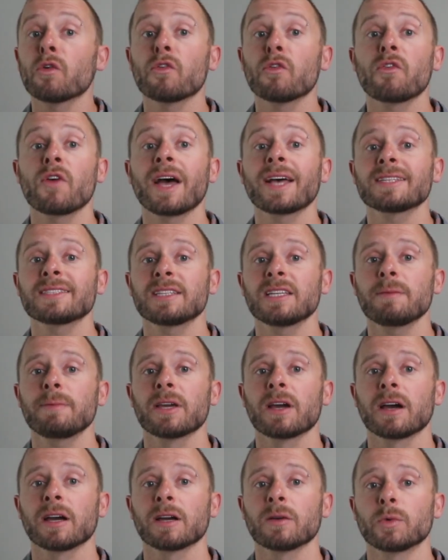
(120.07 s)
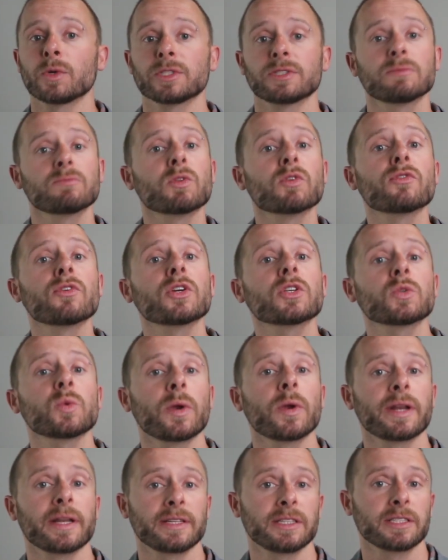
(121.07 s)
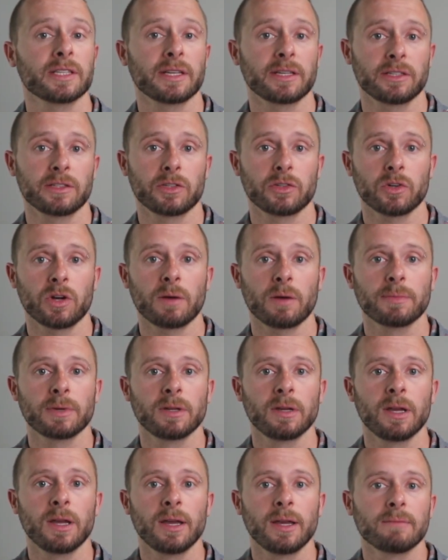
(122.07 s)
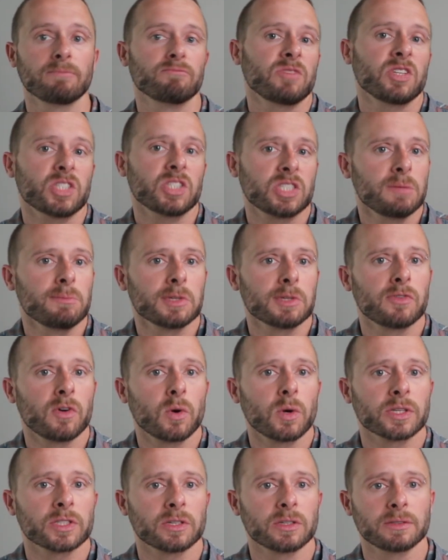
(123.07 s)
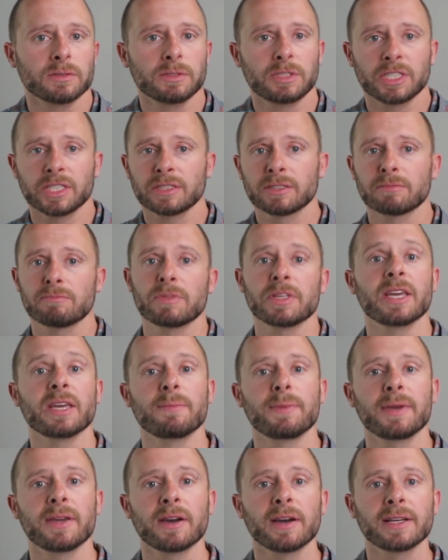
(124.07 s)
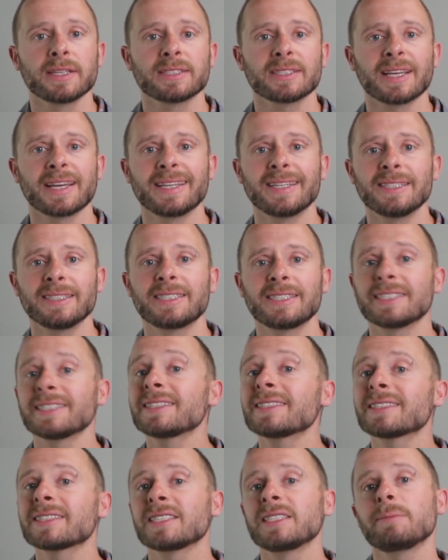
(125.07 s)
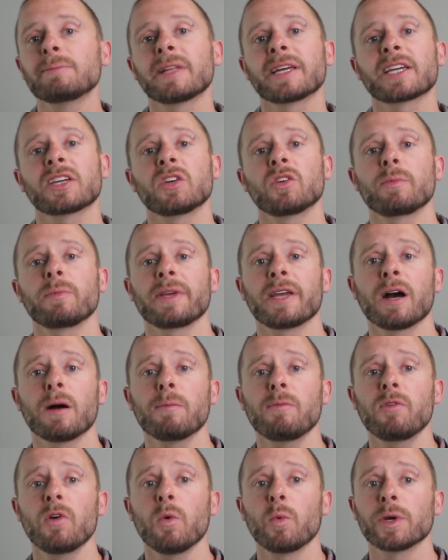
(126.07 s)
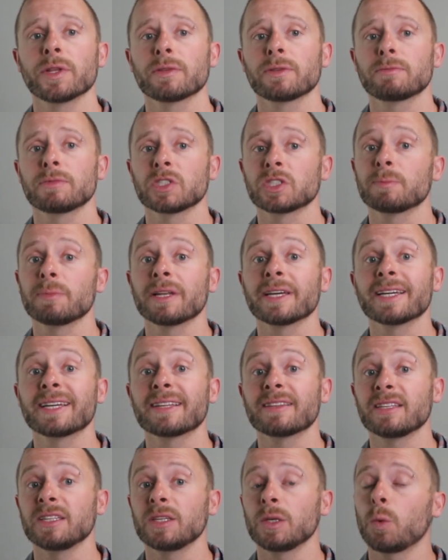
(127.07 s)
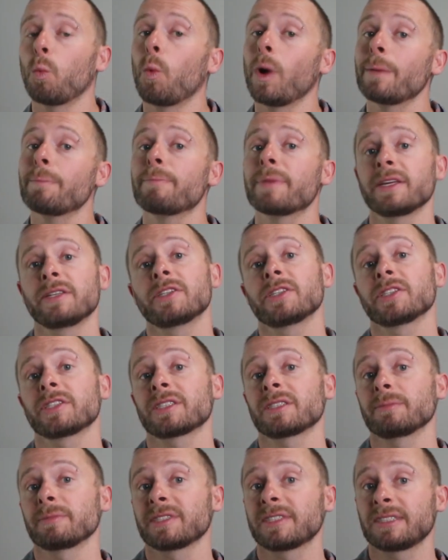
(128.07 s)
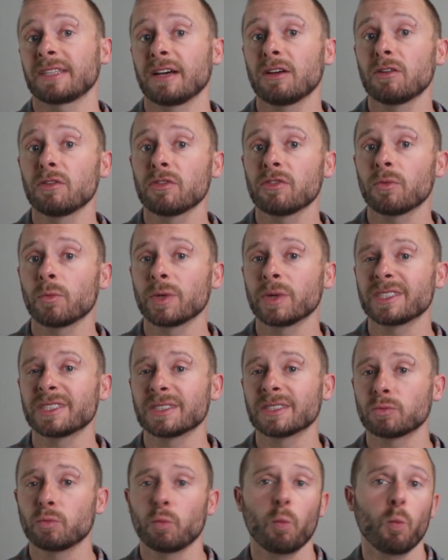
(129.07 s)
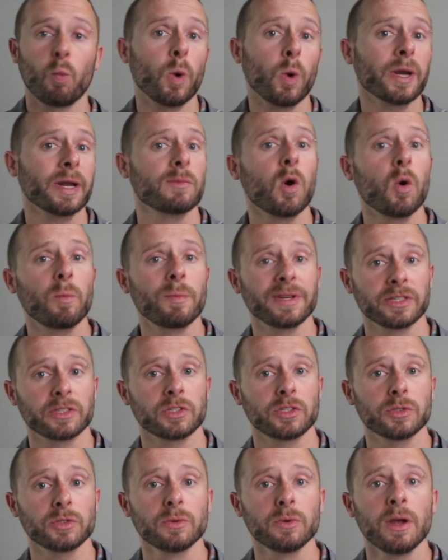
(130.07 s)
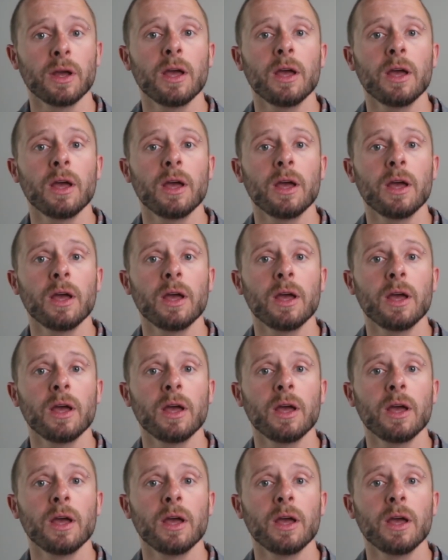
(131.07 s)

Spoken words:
Fast API was the first one I decided to drop. It seems to focus on just the APIs and didn't seem like it would be helpful with displaying the web pages themselves, which is what I'm hoping to do,